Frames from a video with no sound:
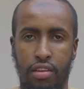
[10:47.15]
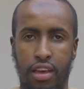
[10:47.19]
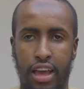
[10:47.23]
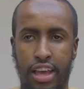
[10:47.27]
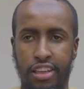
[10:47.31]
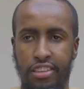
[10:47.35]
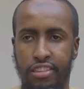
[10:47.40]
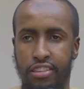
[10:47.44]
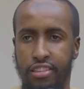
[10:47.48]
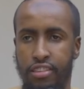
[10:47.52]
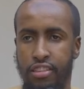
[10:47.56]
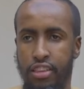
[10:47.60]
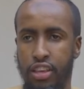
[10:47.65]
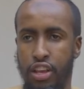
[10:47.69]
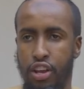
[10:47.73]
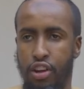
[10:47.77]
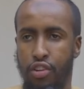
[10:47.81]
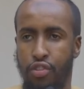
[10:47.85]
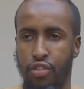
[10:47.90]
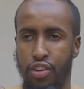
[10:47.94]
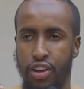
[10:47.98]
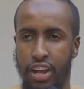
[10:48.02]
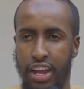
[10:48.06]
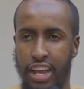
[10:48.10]
a
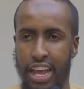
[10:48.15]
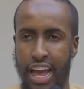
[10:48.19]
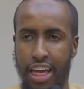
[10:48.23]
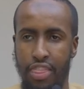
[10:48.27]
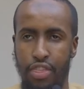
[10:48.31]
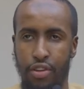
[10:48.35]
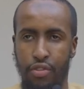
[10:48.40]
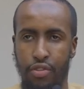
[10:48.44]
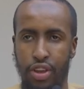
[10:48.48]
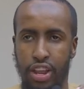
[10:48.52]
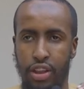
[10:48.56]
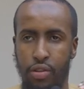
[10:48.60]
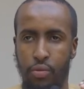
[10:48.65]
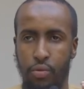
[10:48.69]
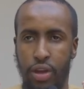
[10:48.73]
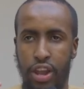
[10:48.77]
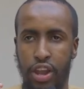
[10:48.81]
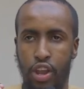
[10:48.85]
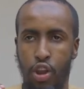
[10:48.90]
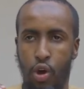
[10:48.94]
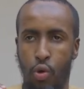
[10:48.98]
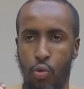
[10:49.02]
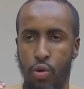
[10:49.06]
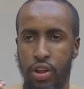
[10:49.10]
secret gathering where
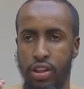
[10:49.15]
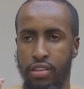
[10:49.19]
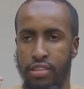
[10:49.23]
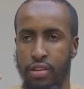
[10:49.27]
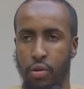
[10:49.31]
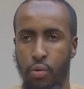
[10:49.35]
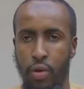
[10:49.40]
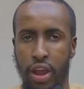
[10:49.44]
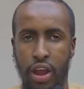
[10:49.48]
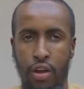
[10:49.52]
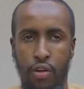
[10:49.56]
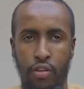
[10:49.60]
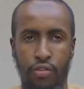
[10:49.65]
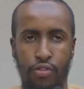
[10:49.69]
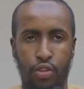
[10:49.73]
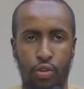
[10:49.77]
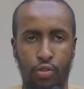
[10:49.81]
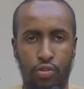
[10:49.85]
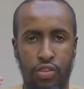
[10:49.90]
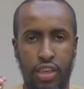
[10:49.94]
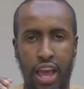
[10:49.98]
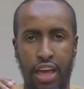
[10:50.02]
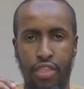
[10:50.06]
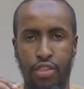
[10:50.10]
no one is aware of
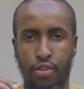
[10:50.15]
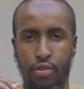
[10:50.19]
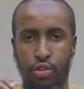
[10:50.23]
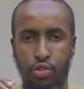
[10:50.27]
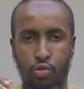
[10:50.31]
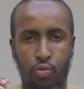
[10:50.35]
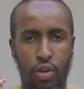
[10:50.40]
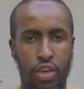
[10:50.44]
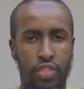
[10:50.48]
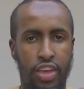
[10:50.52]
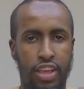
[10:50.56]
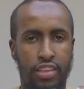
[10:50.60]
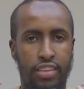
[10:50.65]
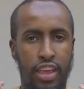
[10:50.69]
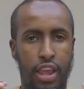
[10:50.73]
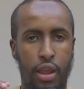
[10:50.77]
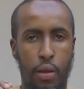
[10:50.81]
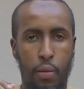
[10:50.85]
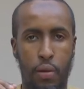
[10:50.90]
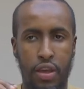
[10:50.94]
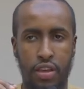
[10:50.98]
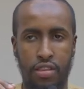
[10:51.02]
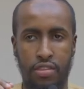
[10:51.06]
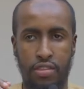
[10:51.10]
those gatherings where they
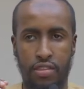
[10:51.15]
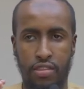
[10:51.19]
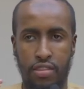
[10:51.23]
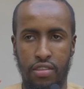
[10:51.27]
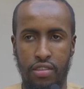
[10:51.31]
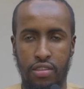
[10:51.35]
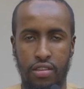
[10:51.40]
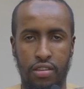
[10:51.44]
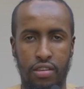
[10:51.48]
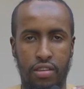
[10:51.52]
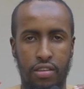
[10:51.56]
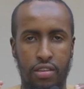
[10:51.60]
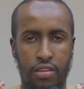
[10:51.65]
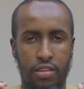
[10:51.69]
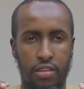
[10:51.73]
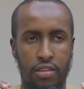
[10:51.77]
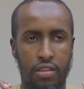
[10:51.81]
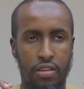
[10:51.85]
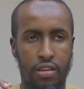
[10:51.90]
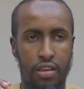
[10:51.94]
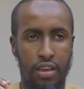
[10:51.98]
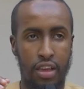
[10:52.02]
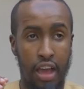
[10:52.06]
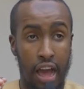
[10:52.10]
take place.
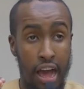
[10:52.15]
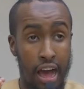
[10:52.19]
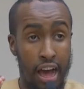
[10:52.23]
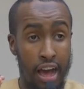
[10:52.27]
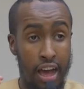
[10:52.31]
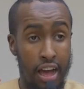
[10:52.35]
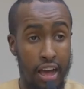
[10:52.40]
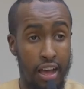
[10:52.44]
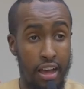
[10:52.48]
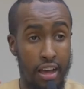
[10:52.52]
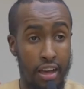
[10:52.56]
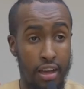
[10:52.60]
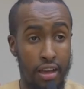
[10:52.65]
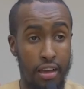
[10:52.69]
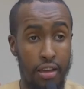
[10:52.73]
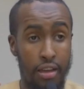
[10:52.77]
Yeah.